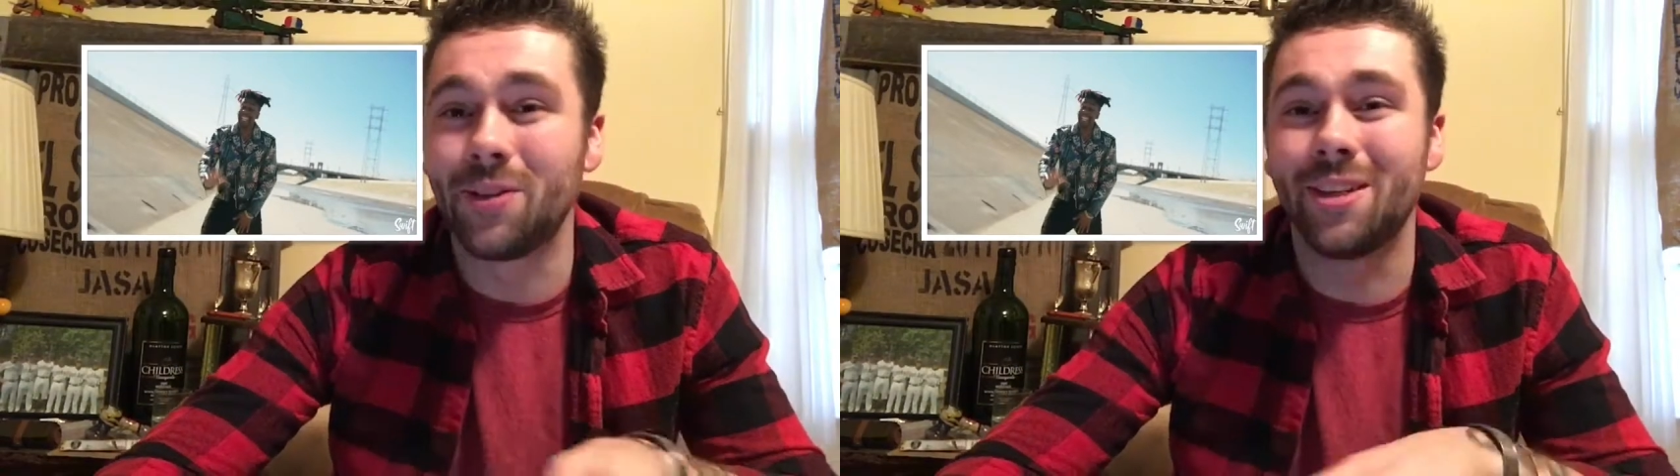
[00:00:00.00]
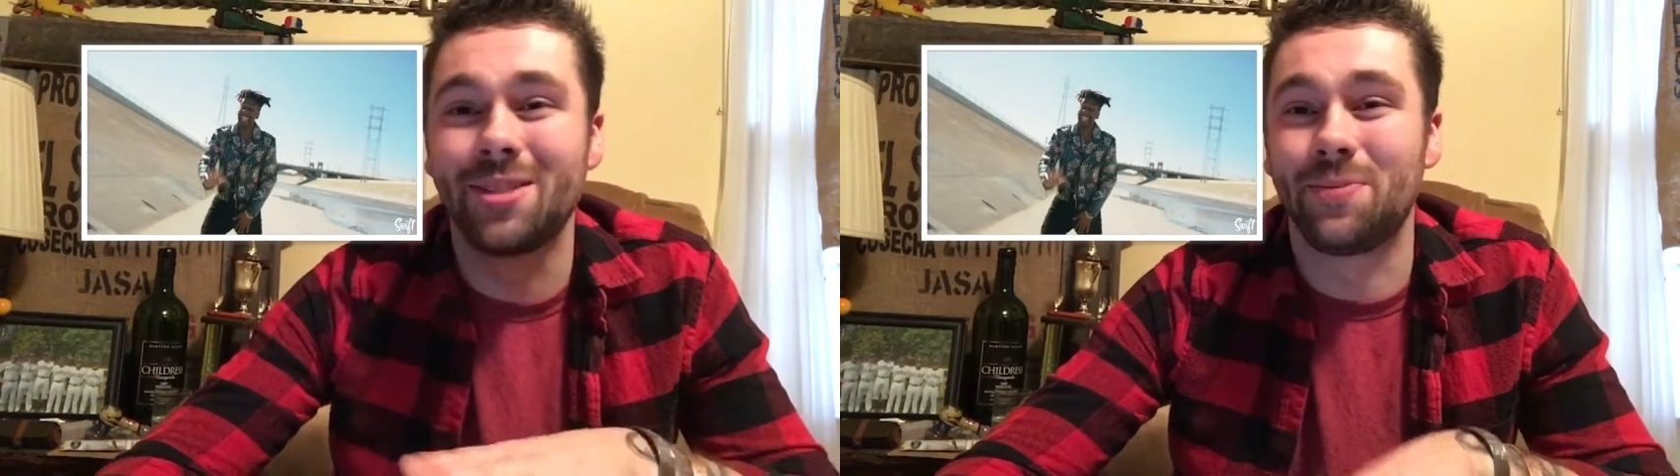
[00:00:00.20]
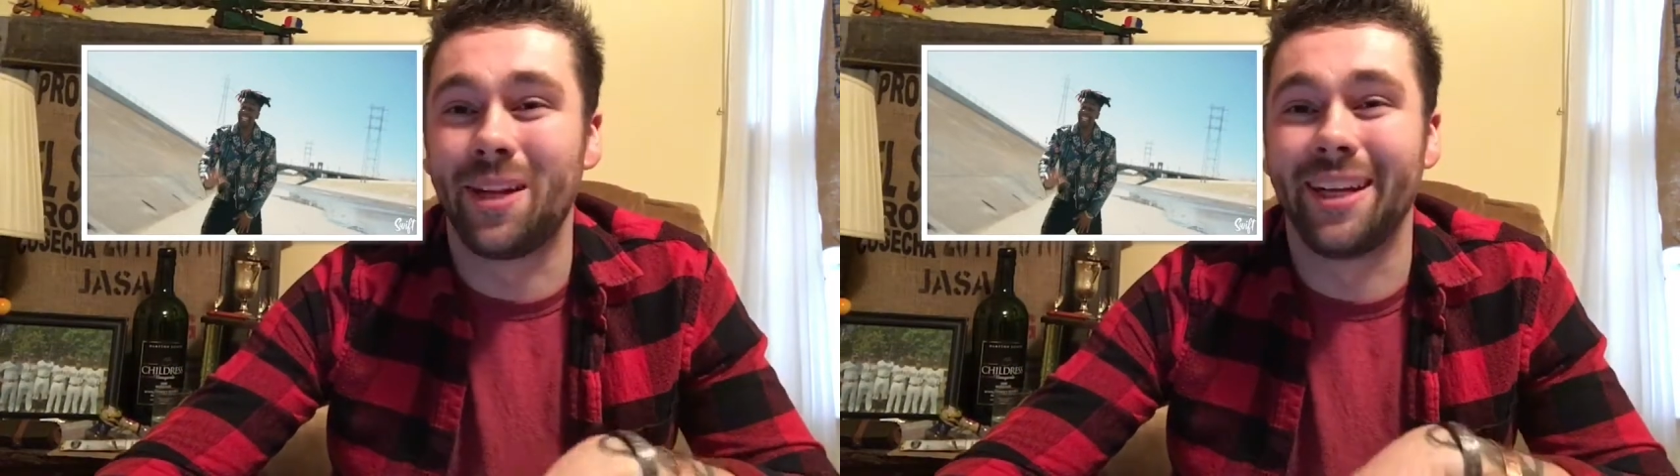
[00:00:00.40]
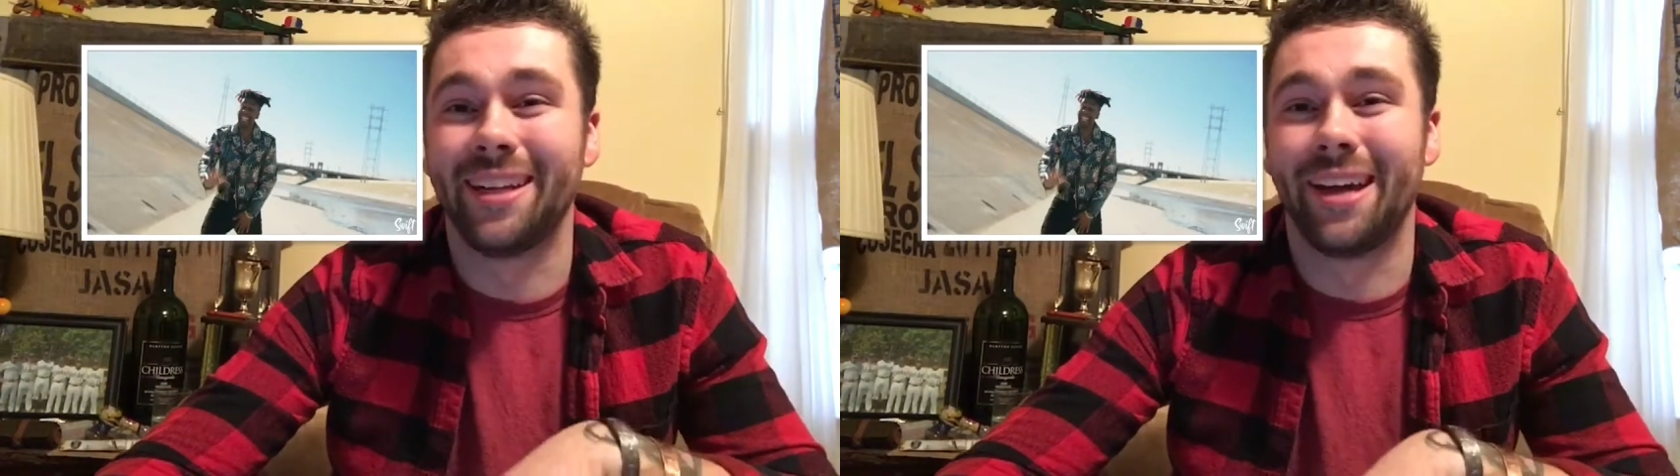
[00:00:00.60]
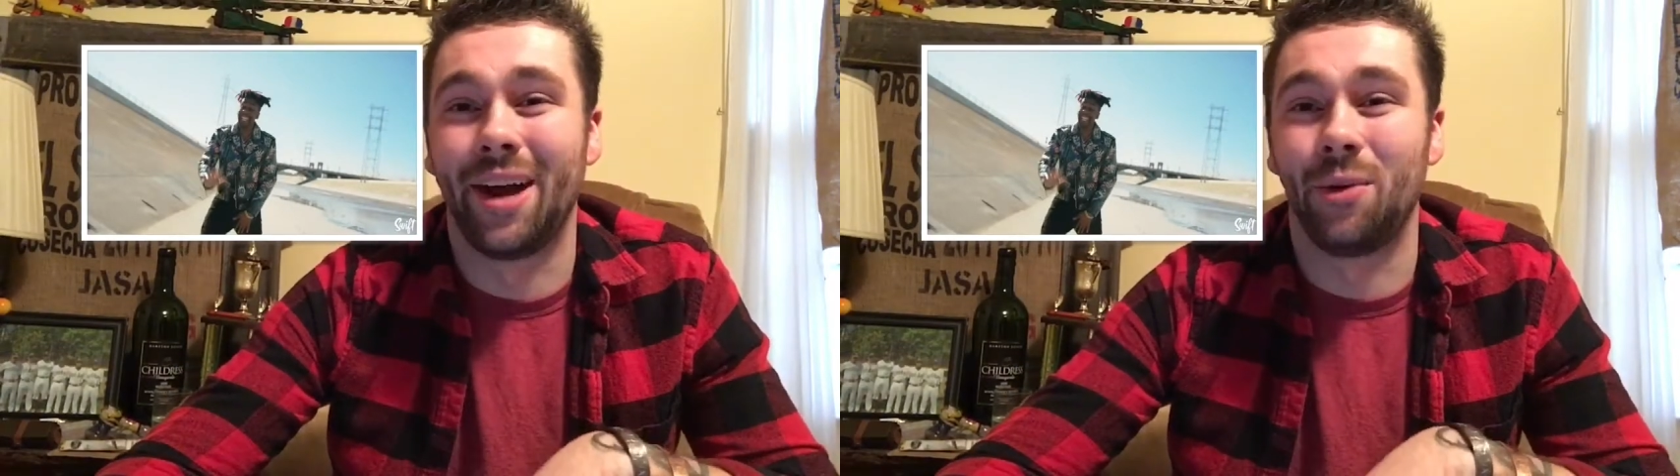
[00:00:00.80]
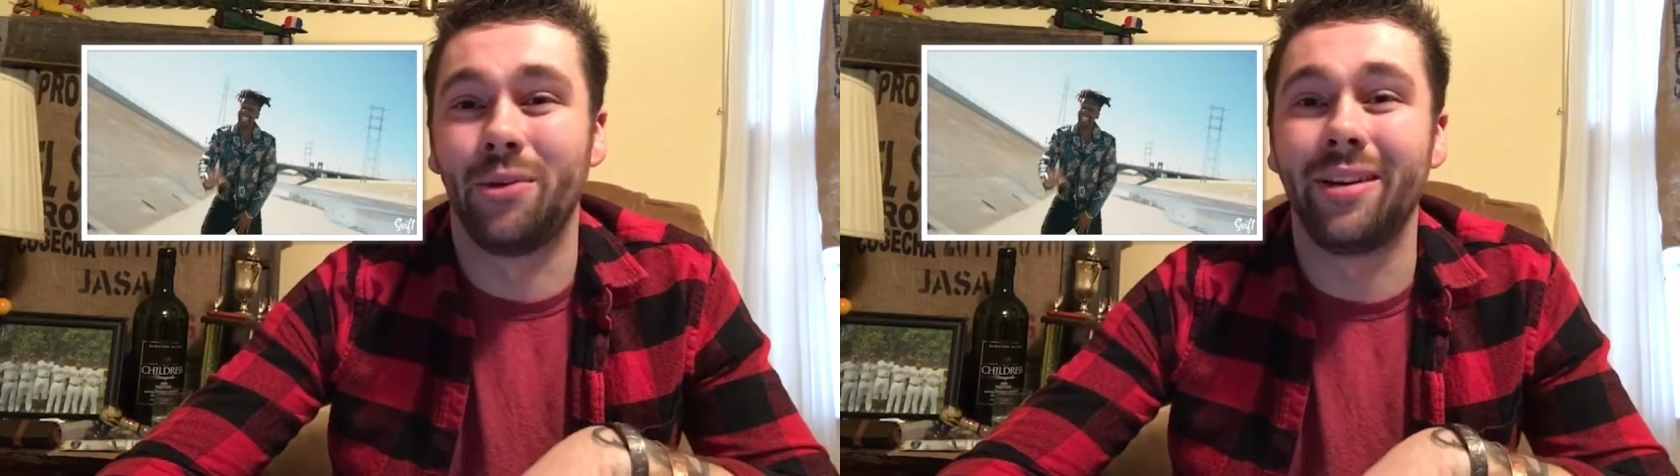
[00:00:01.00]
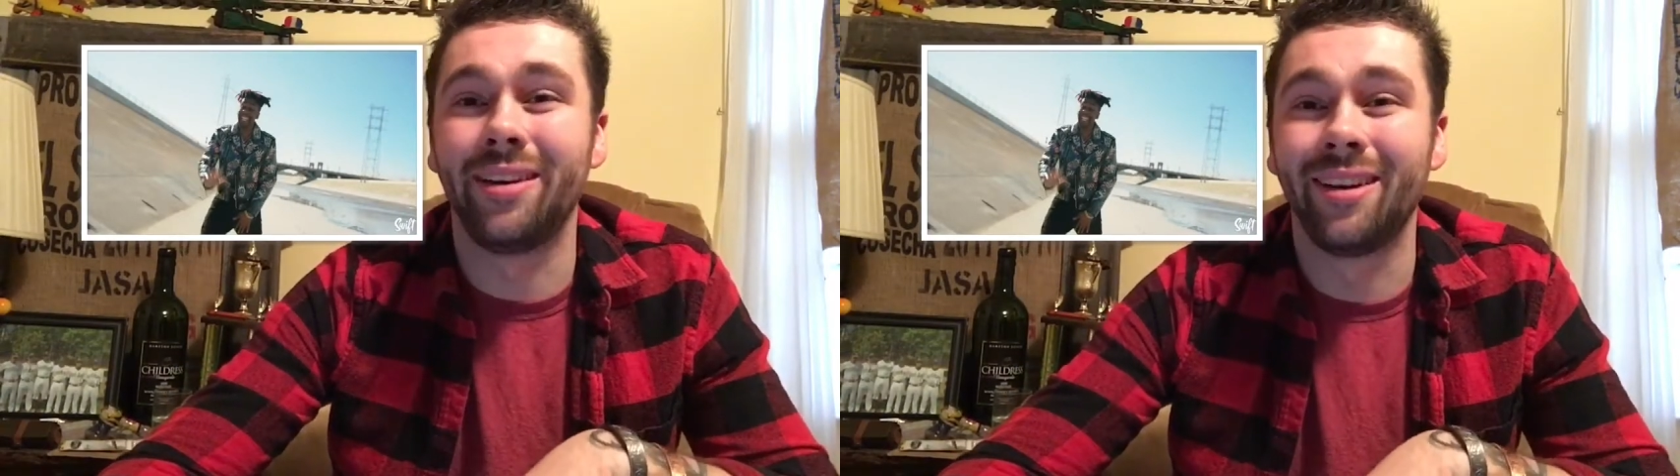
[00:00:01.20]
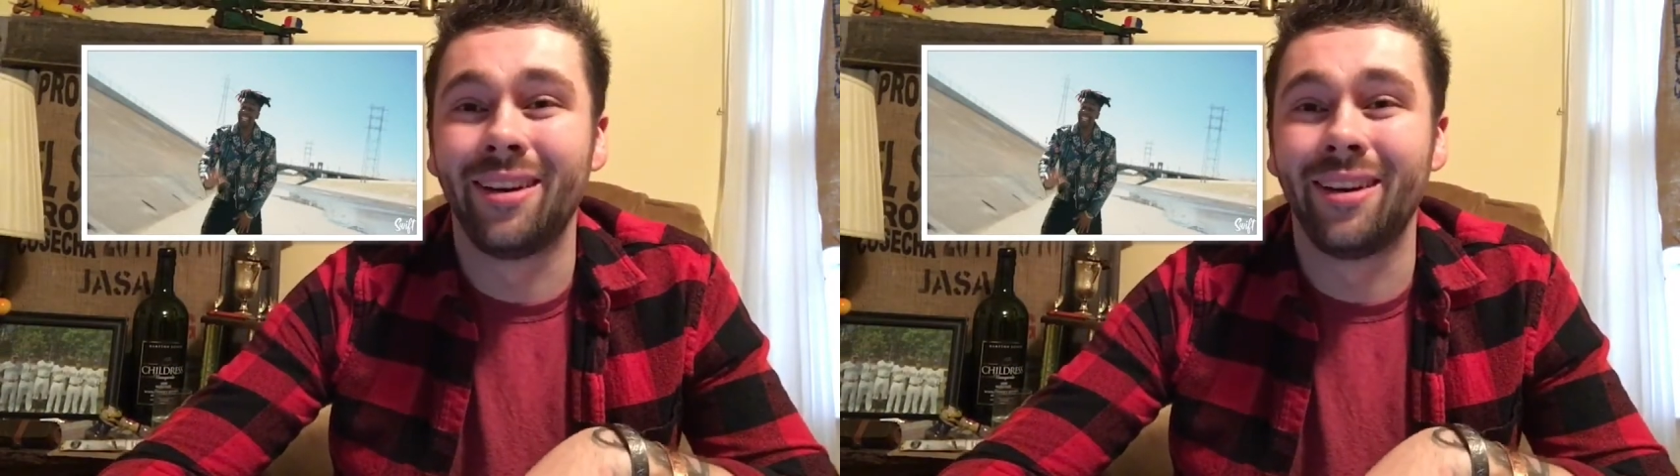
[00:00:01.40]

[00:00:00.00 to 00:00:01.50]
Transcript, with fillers: to explain that one?